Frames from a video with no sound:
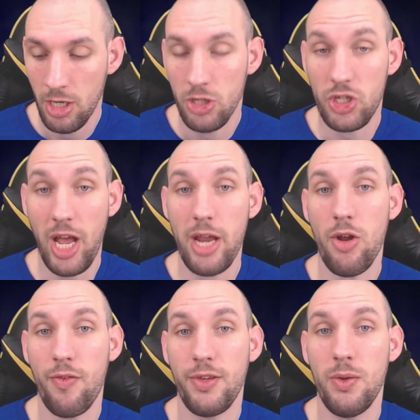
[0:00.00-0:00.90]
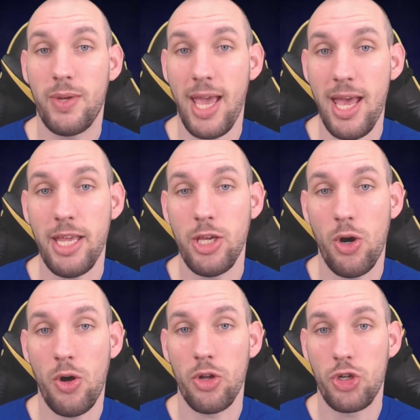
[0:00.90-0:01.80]
Starting off, you get
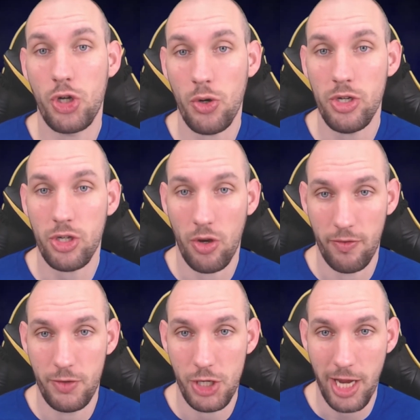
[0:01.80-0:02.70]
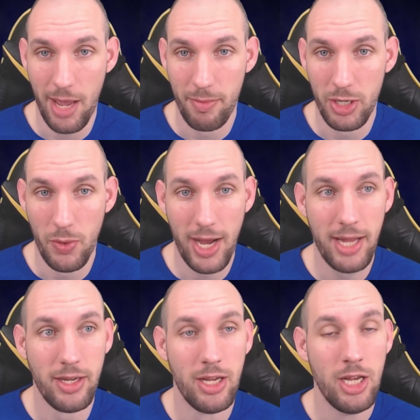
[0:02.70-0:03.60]
your choice of GM. You
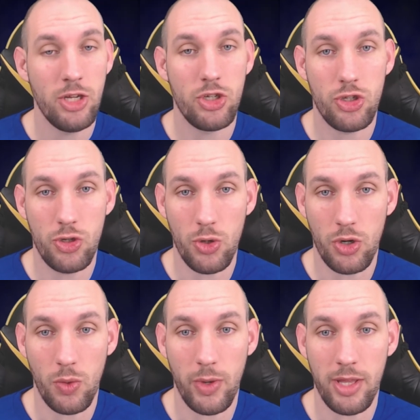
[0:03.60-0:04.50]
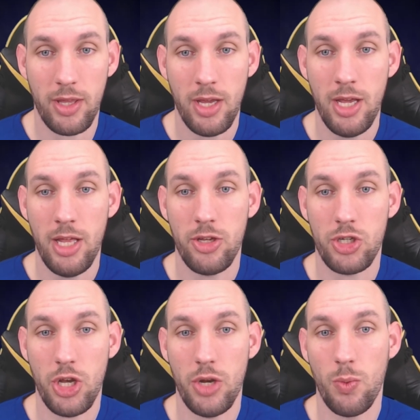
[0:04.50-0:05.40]
aren't stuck with
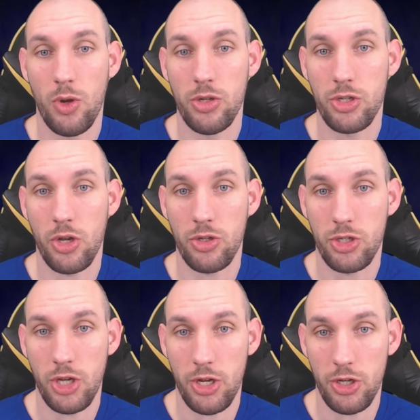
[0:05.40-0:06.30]
certain ones on certain